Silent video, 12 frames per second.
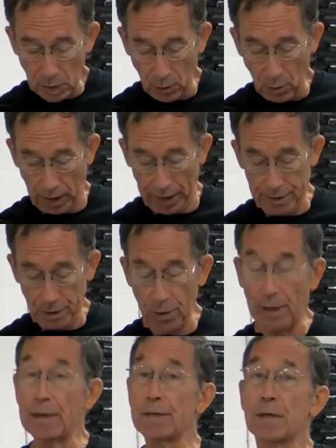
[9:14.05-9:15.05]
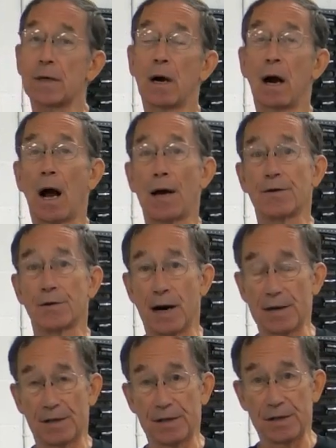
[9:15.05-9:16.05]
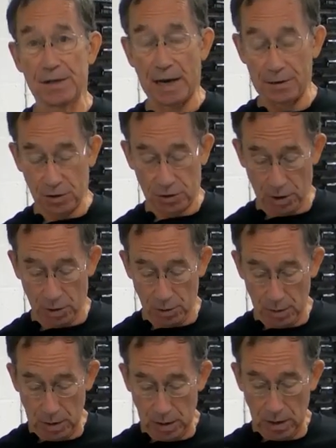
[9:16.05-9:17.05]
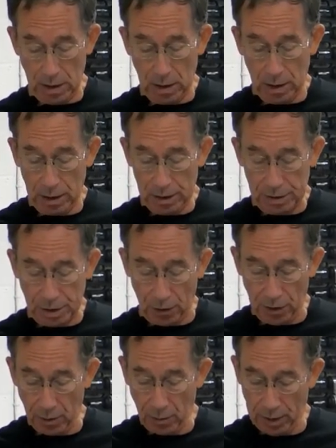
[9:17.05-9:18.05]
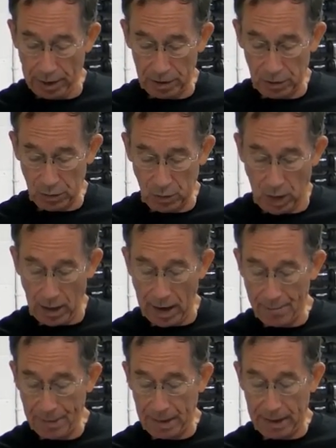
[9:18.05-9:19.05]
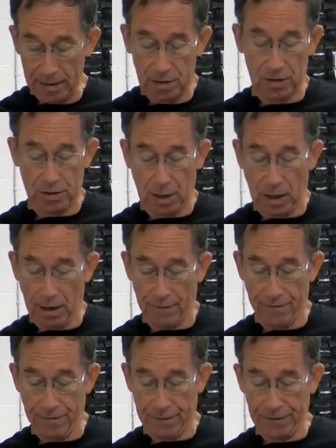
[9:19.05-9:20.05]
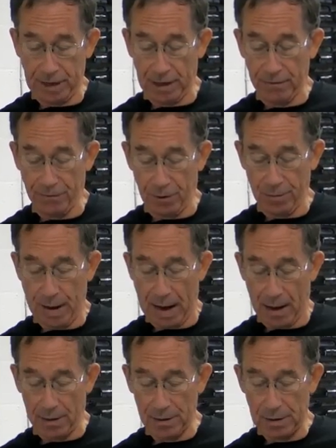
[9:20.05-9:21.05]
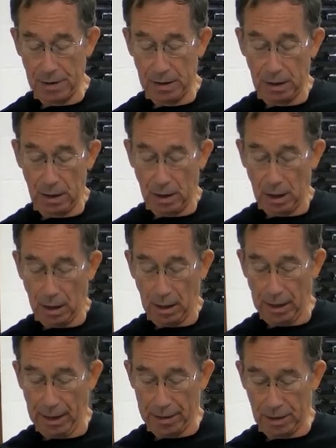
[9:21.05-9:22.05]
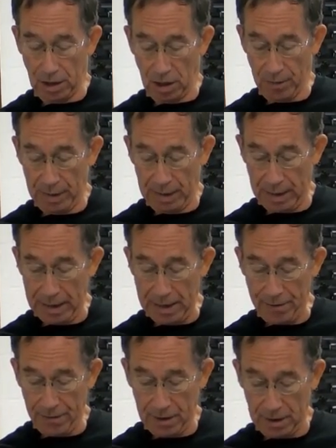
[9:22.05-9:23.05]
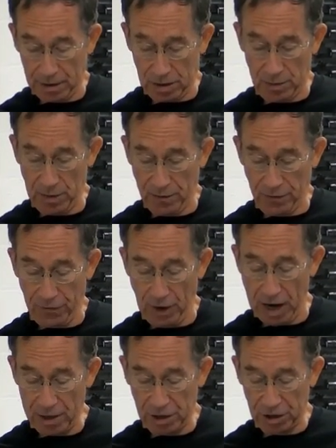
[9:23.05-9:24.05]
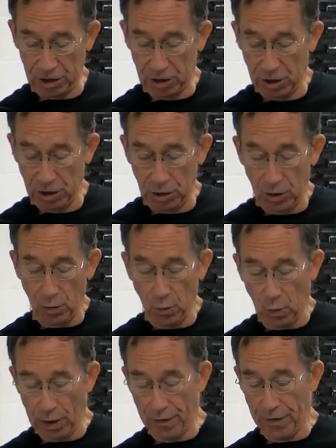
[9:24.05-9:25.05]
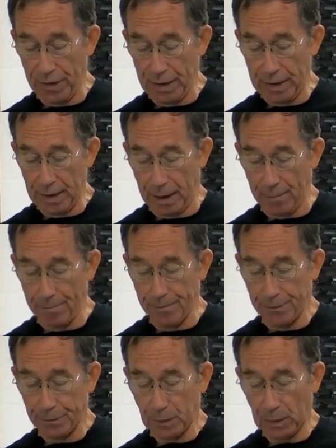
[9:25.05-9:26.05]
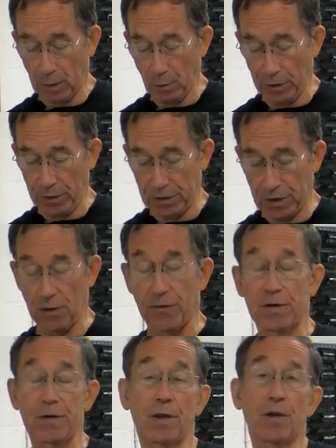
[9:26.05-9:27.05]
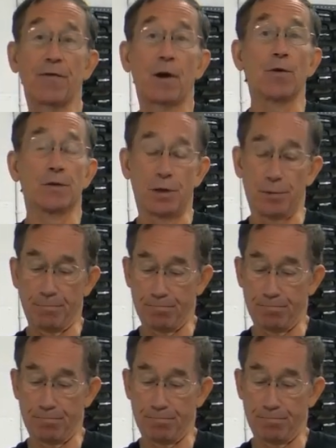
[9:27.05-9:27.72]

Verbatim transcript: what I do is I dress the set screw so that when it's run up at its uh, 15 foot-pounds, it's going to be even, it's going to be flush with the, um, with the surface of the float tube.